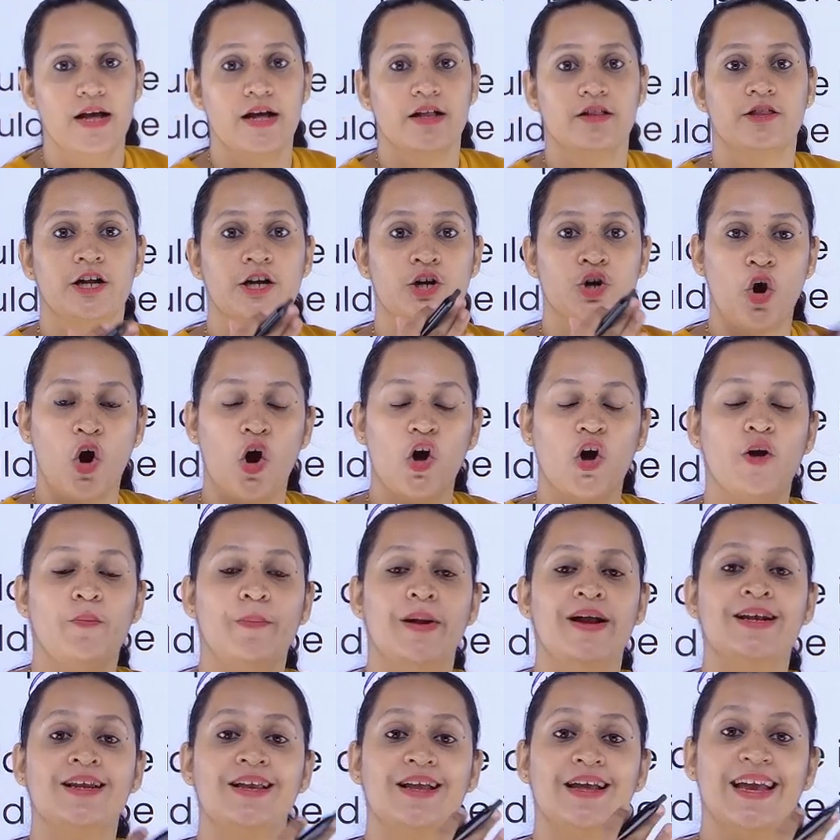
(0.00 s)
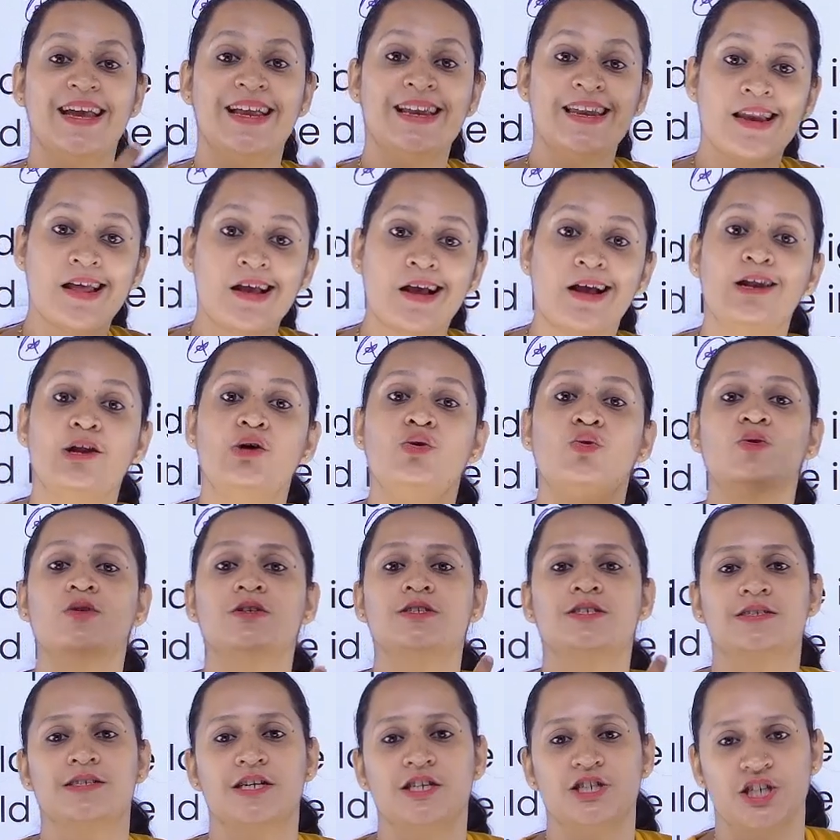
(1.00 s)
The document
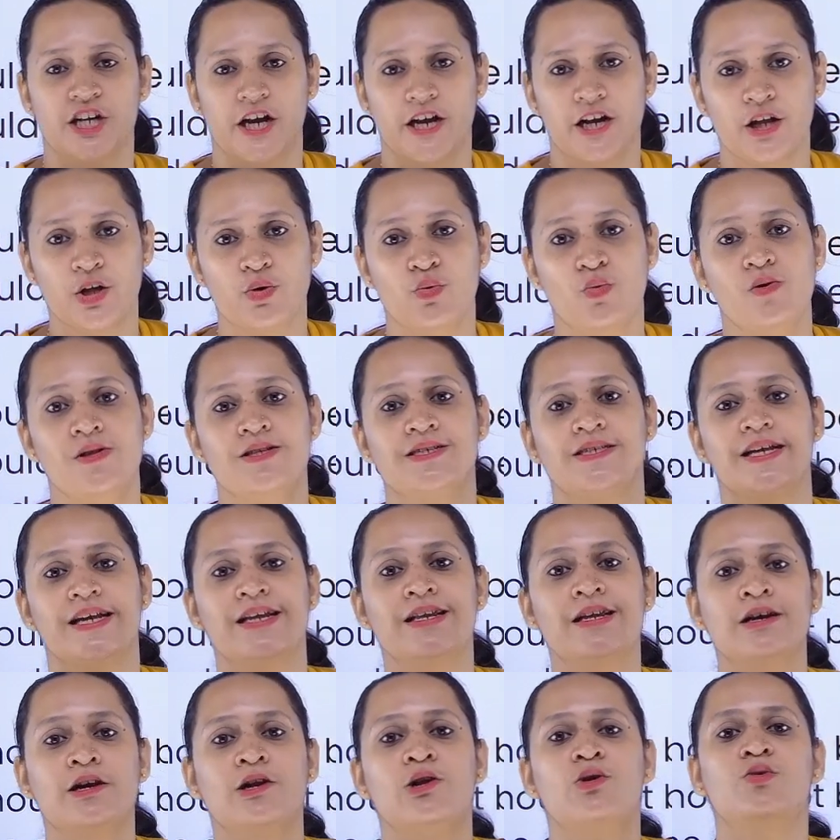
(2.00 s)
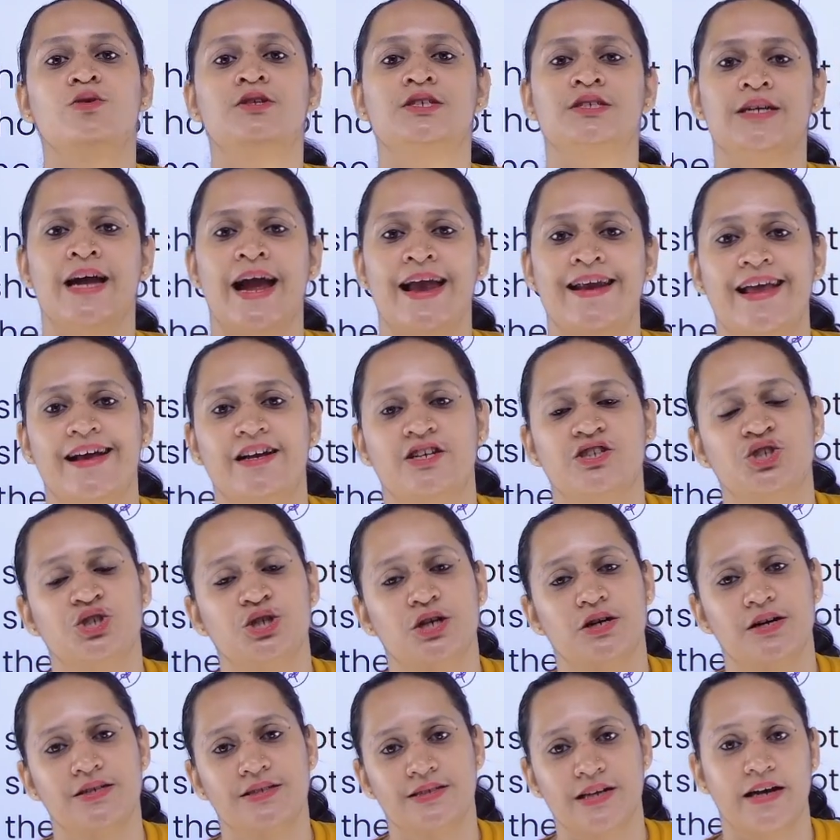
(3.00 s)
includes the schedules, includes the
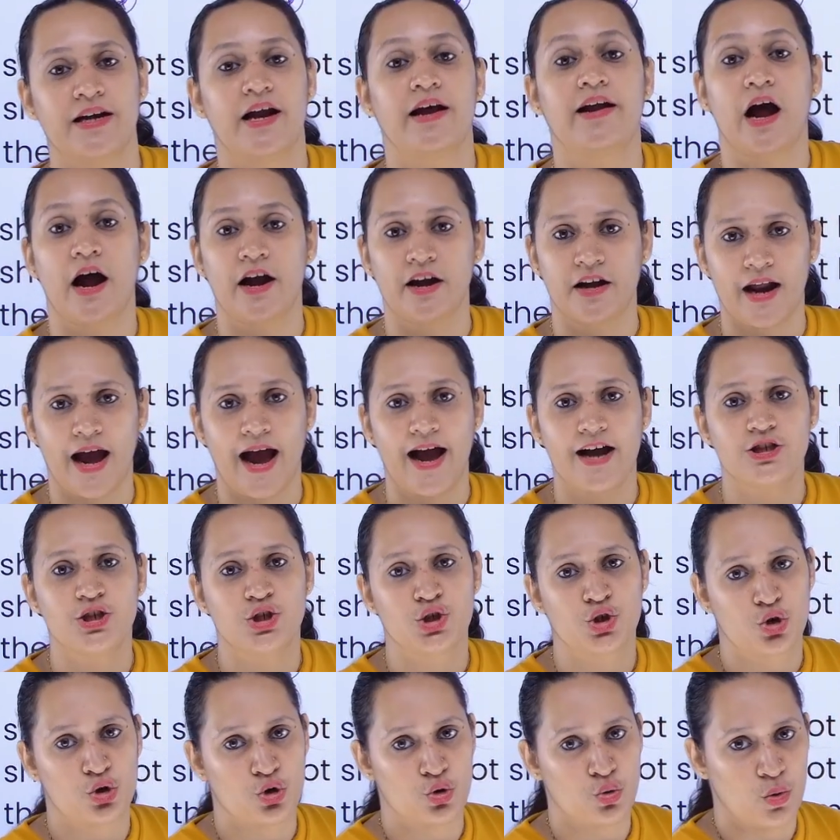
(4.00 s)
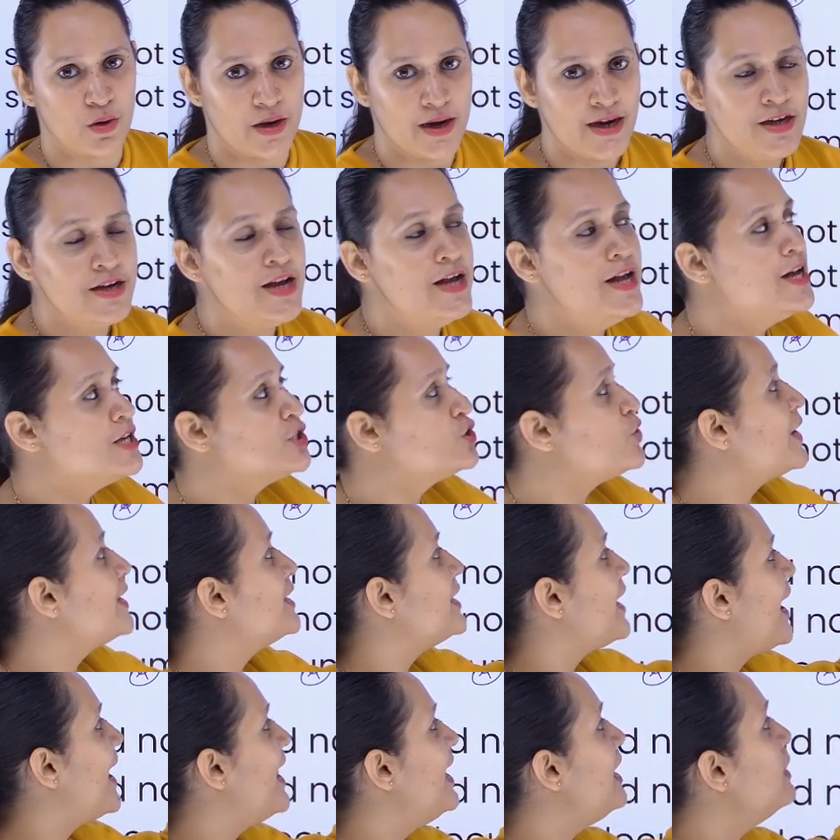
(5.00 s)
annexures that are attached to it. So it
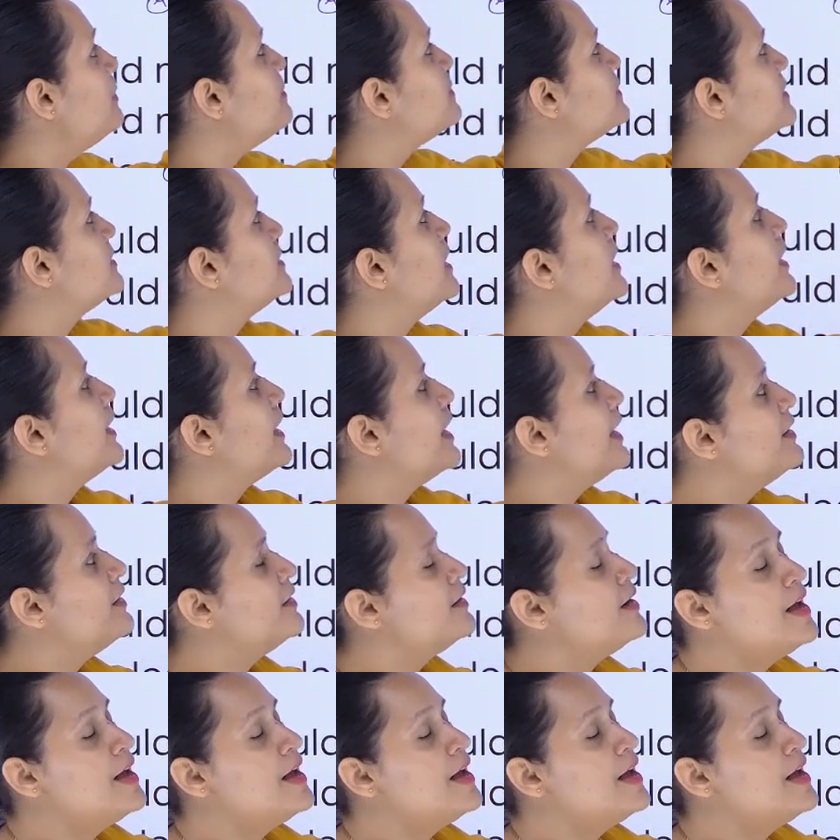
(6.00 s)
helps in